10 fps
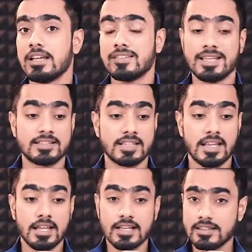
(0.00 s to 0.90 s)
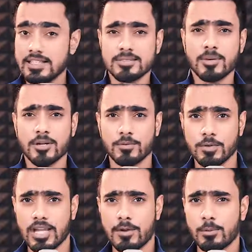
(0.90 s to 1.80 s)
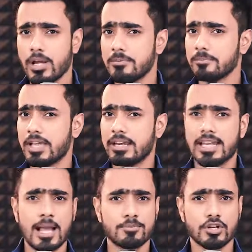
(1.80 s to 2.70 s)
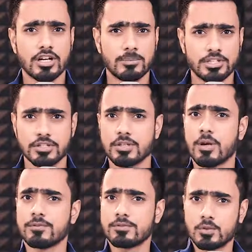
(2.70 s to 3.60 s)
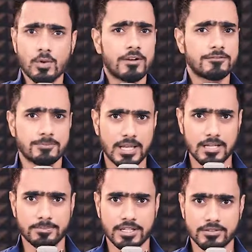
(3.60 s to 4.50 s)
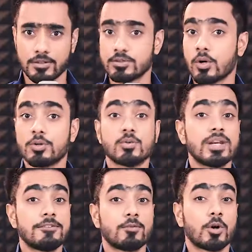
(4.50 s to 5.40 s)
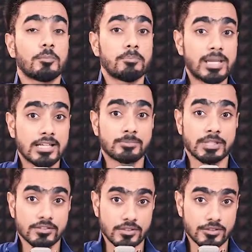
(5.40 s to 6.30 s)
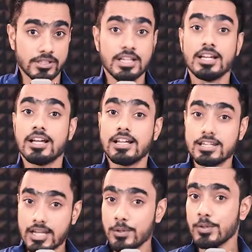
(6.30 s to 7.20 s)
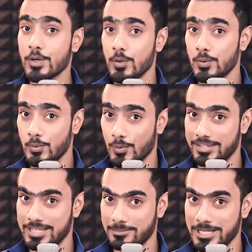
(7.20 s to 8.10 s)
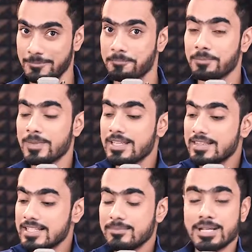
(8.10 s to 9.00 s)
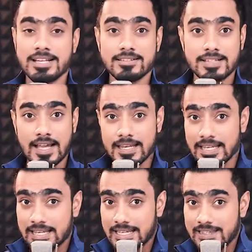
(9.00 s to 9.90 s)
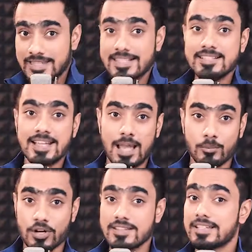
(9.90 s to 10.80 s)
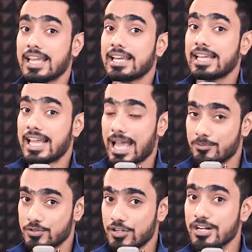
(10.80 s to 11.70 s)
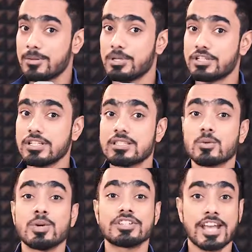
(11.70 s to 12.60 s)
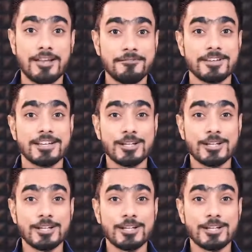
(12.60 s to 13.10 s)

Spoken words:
they say this smartphone camera can capture images of 12 megapixels or 24 megapixels. Now you know what they mean. This means that these cameras can capture images which have